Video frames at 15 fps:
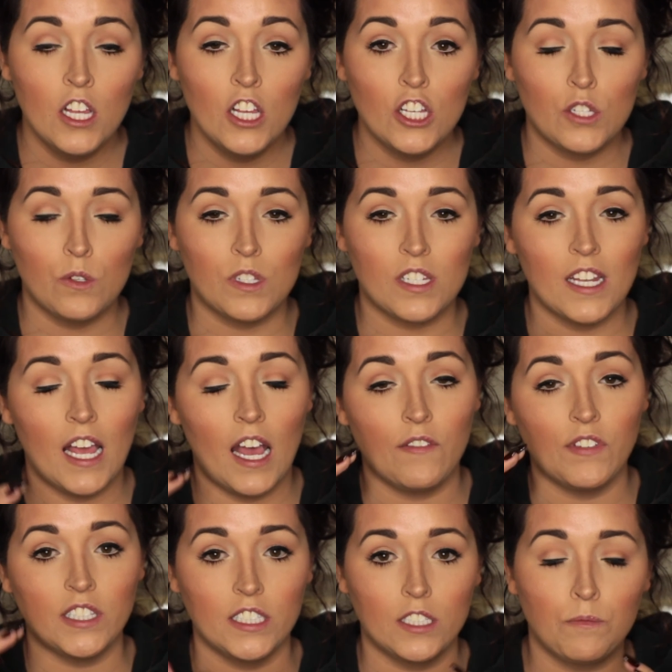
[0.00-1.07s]
So it's gonna have
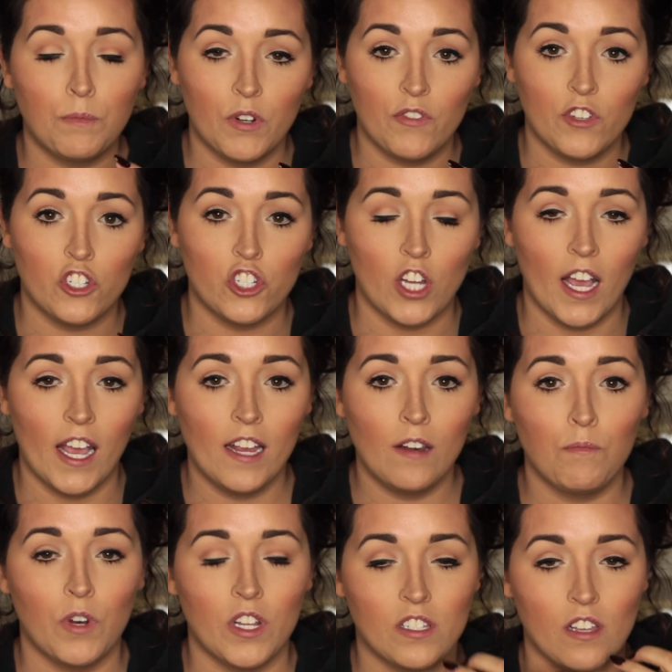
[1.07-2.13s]
a little bit of a shine,
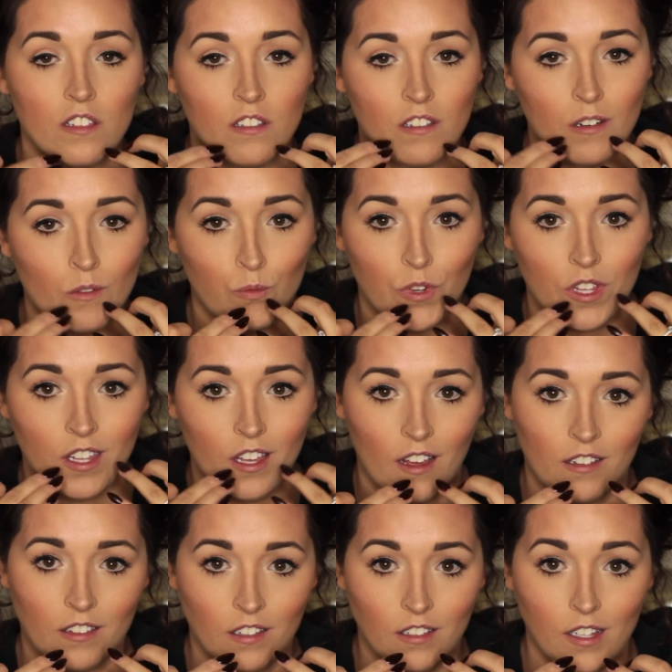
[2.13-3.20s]
but it's also gonna really
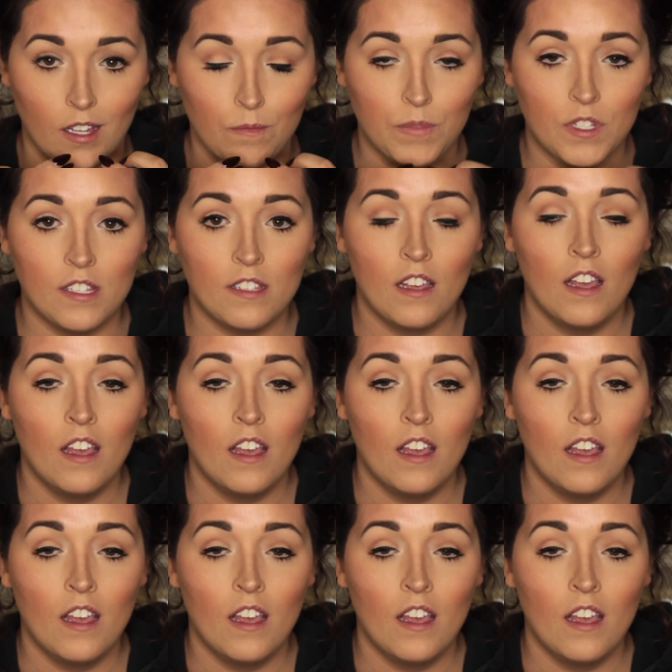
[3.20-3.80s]
hug the lips